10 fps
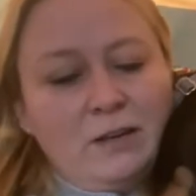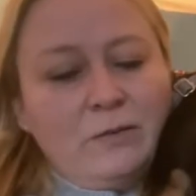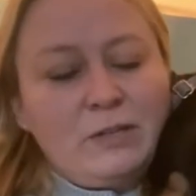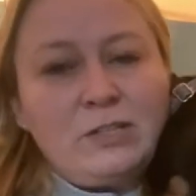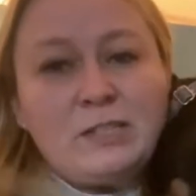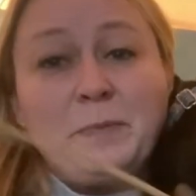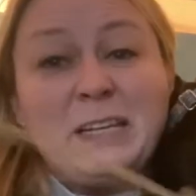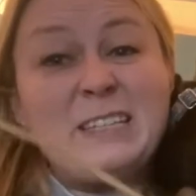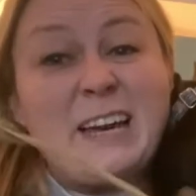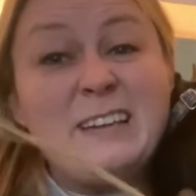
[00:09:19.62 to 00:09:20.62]
which is a
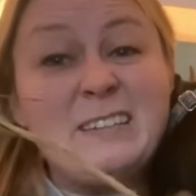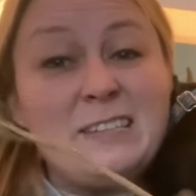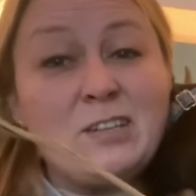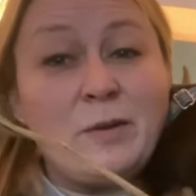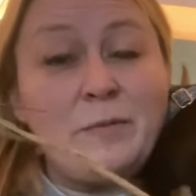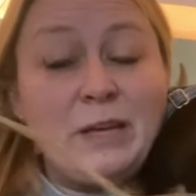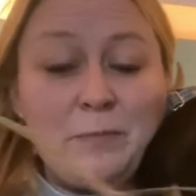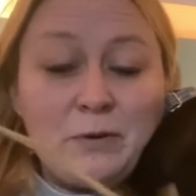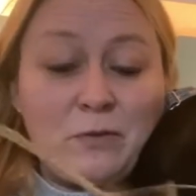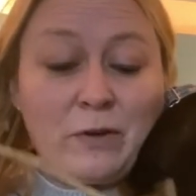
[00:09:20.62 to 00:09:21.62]
bit dead at this time of year,
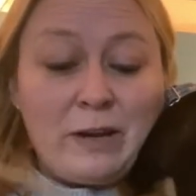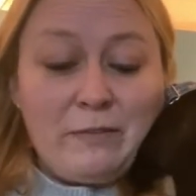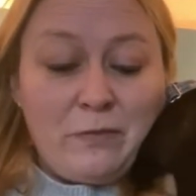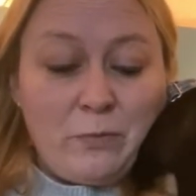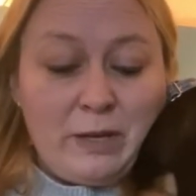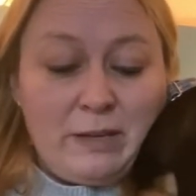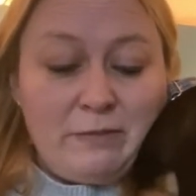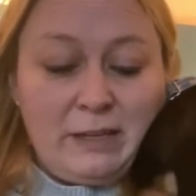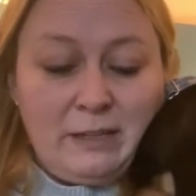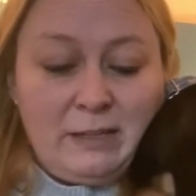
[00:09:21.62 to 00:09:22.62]
but great for
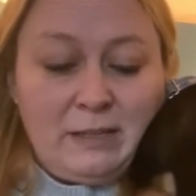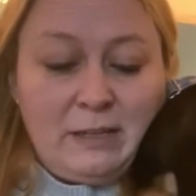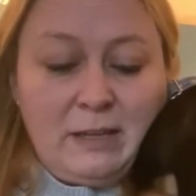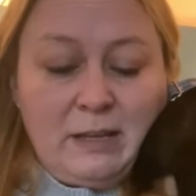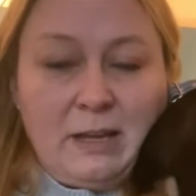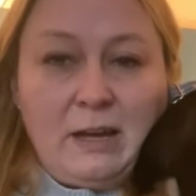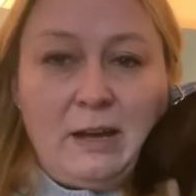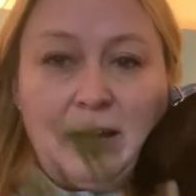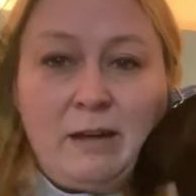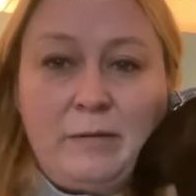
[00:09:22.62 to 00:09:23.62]
weaving.
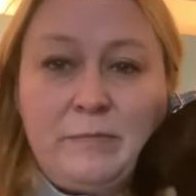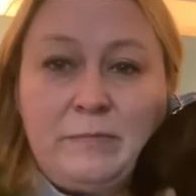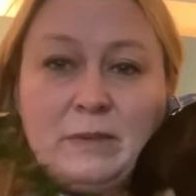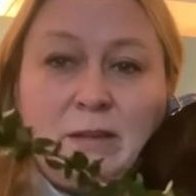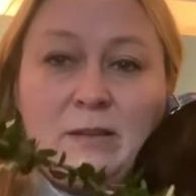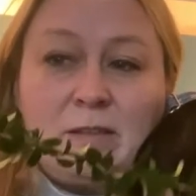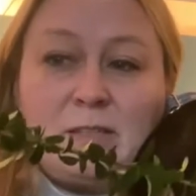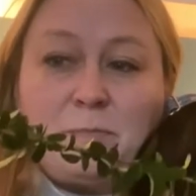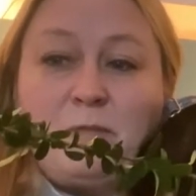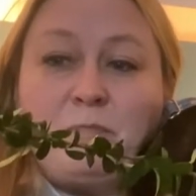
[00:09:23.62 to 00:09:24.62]
This
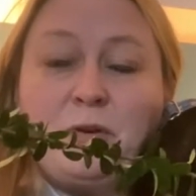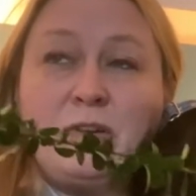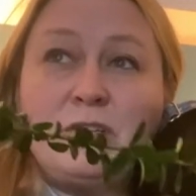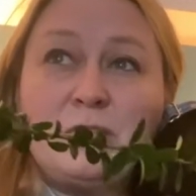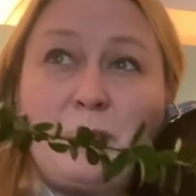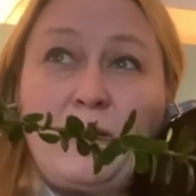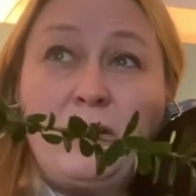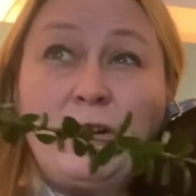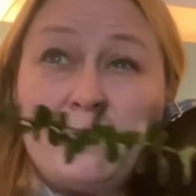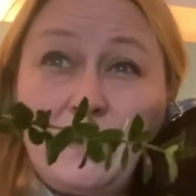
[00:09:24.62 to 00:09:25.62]
bit of bush has blown
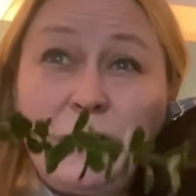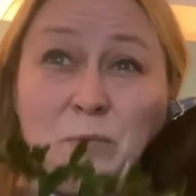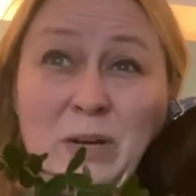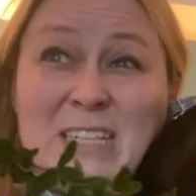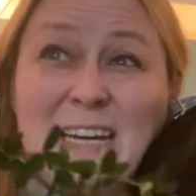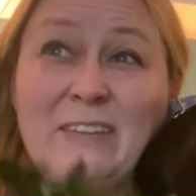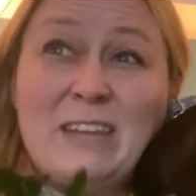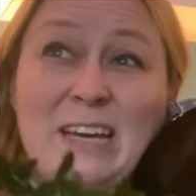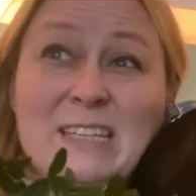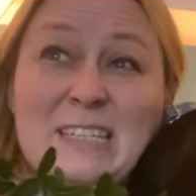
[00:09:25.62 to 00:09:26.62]
off. It's very windy out
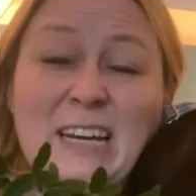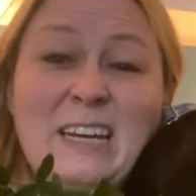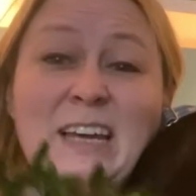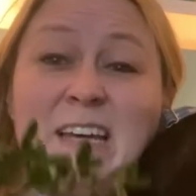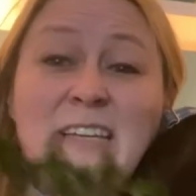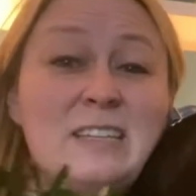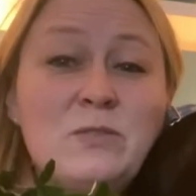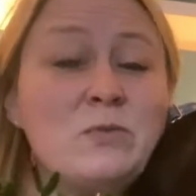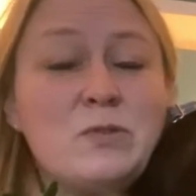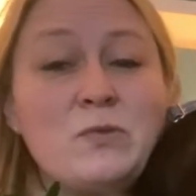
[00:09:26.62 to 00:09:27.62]
there today. So there's
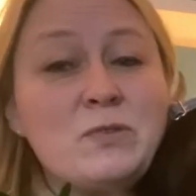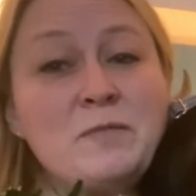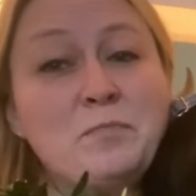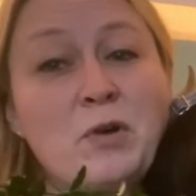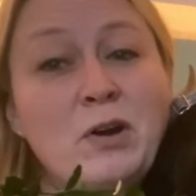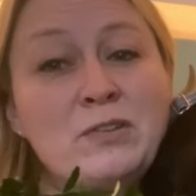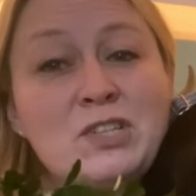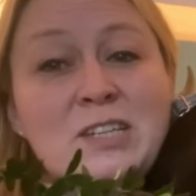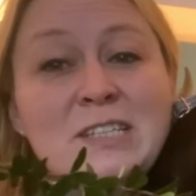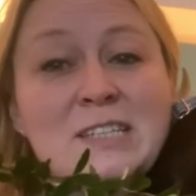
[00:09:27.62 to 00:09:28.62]
all sorts of
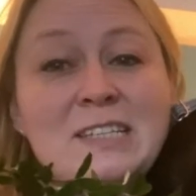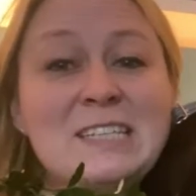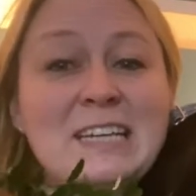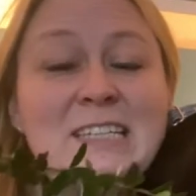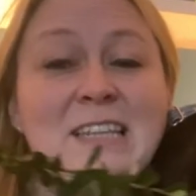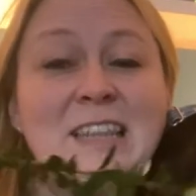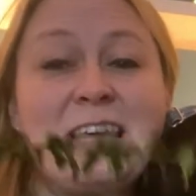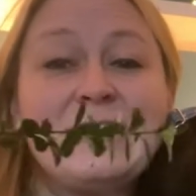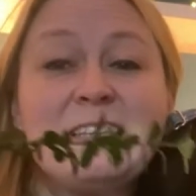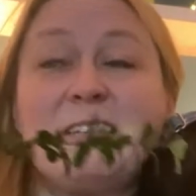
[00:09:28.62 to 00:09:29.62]
branches and sticks and
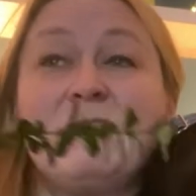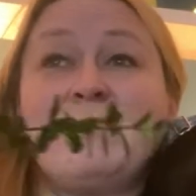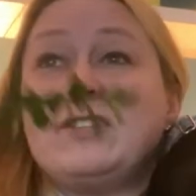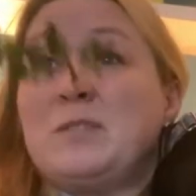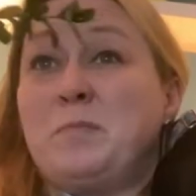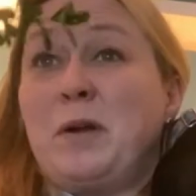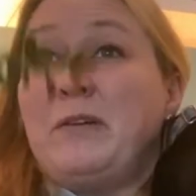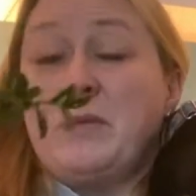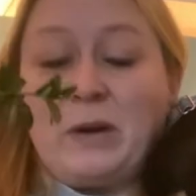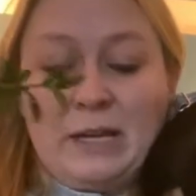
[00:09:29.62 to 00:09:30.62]
things that have just
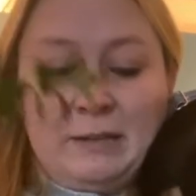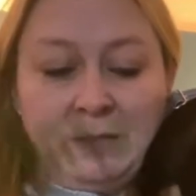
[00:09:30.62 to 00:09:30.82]
blown away,